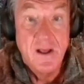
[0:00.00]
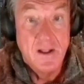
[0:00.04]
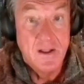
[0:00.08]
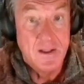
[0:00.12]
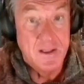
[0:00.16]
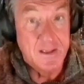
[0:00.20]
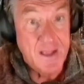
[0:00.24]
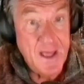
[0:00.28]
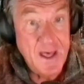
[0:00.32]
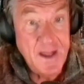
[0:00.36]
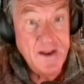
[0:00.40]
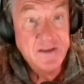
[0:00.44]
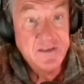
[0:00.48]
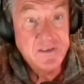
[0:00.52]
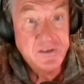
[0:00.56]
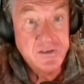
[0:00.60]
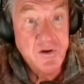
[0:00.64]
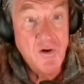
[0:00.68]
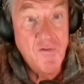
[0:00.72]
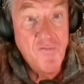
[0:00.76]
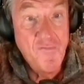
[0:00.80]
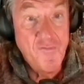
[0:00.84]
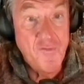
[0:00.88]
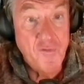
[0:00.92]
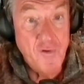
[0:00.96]
Lettuce
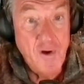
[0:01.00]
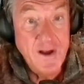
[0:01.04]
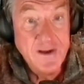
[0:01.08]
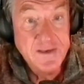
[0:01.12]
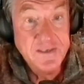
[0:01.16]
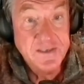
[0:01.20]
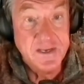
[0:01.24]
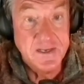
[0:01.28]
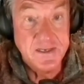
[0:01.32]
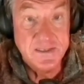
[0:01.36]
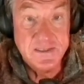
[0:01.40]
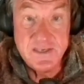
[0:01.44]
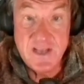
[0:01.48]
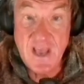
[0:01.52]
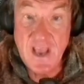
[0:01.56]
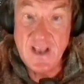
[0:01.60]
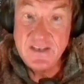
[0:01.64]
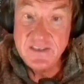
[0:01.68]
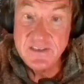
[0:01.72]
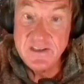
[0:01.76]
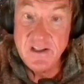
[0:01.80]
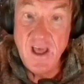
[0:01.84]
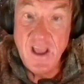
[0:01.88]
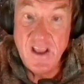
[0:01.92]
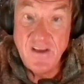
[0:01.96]
so fresh it
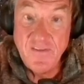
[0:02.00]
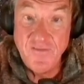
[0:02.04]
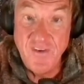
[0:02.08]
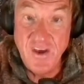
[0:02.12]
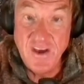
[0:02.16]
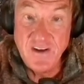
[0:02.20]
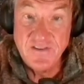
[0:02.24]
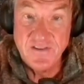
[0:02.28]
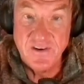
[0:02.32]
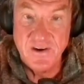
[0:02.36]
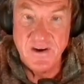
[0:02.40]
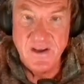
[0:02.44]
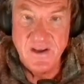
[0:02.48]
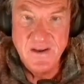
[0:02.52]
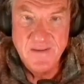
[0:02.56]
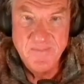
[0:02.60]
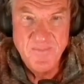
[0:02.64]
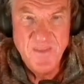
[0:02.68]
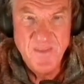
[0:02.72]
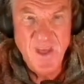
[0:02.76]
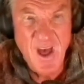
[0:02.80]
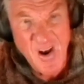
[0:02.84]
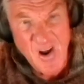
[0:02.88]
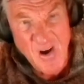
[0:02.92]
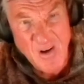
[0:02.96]
tastes like victory
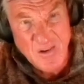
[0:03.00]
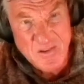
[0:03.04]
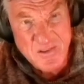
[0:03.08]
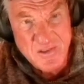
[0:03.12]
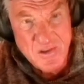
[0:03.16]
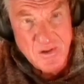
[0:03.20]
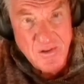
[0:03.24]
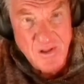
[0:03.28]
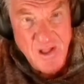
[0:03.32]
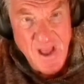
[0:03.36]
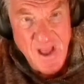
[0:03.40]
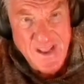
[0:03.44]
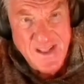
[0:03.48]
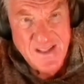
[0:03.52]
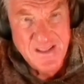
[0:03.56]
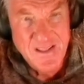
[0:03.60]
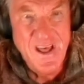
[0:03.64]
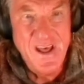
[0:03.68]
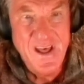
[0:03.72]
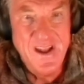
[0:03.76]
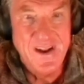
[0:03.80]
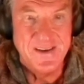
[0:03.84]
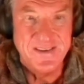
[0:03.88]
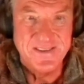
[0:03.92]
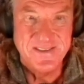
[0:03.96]
and also like
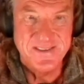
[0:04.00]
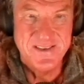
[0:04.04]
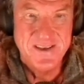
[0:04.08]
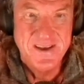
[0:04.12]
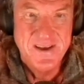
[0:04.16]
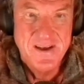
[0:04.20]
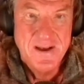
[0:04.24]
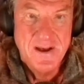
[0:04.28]
lettuce.